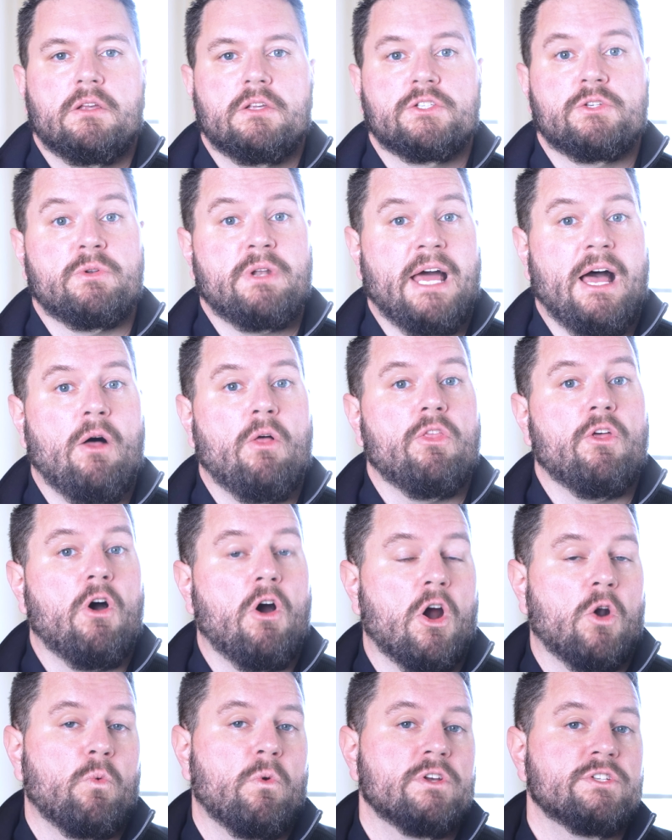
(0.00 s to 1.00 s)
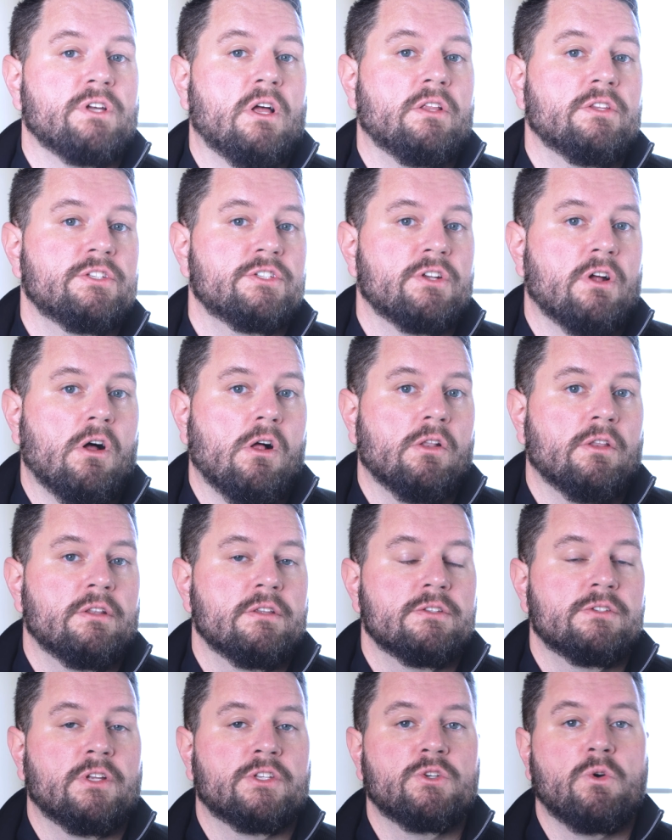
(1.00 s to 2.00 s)
So now the hardware is all installed,
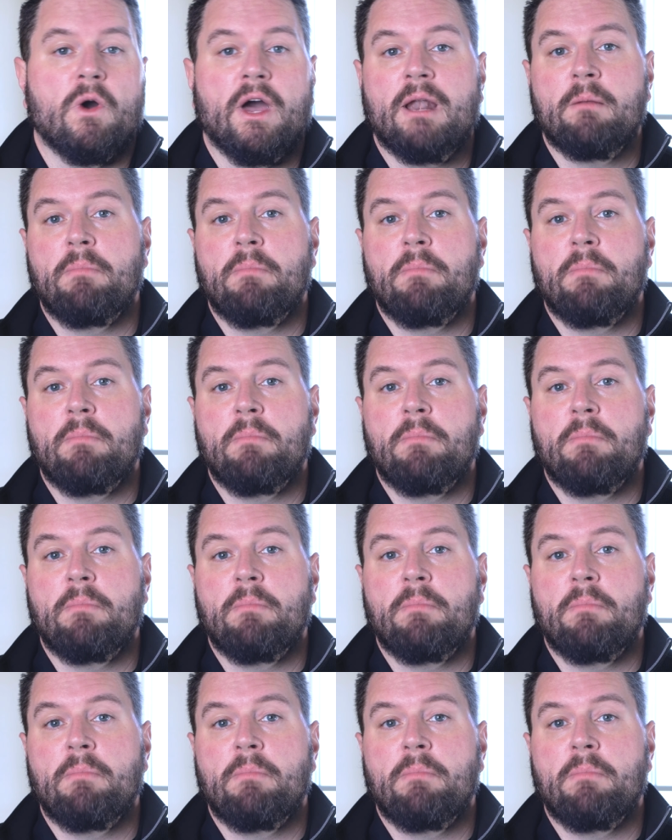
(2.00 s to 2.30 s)
so let's go ahead and